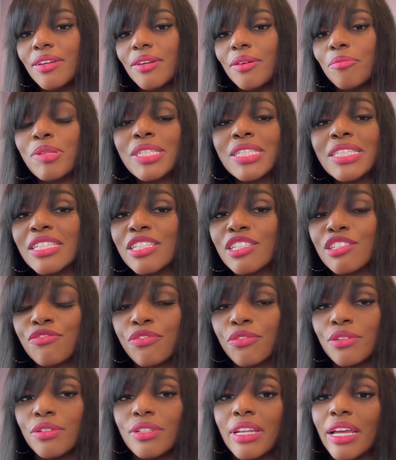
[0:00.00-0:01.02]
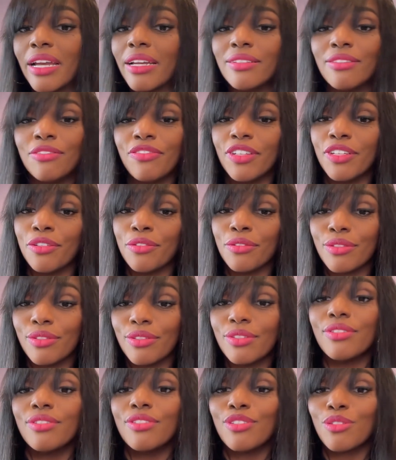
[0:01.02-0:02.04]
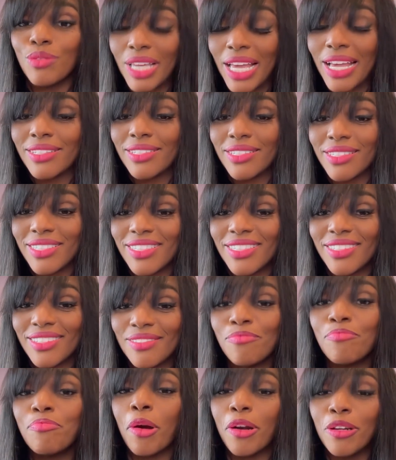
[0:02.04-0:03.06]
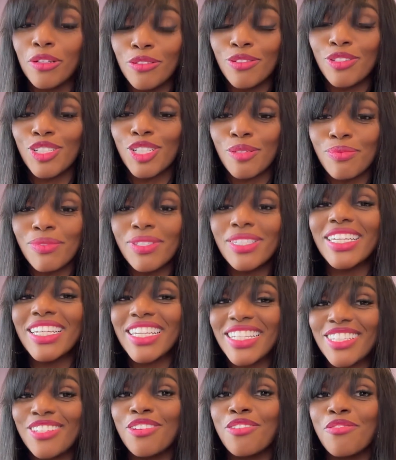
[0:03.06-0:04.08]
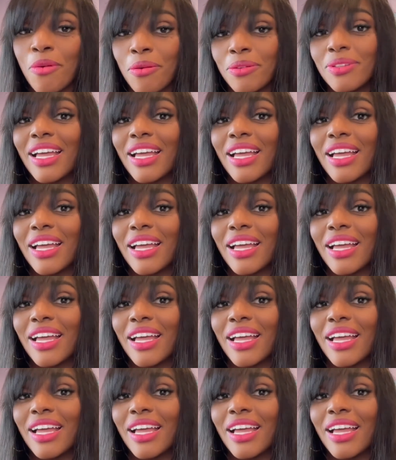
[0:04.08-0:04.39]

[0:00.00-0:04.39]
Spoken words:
business for 9 figures. So yes, partnerships is a growth